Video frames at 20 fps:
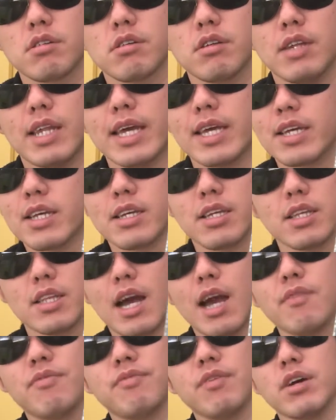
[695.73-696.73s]
Like,
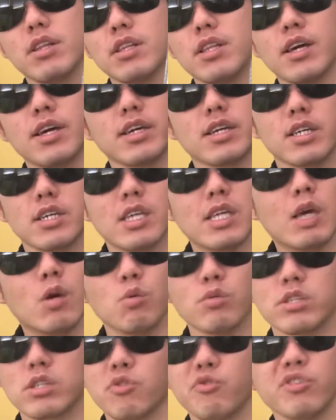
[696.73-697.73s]
I felt like it
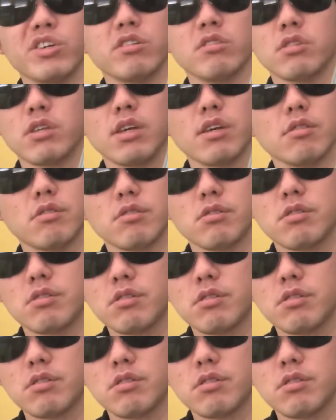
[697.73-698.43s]
was the real deal.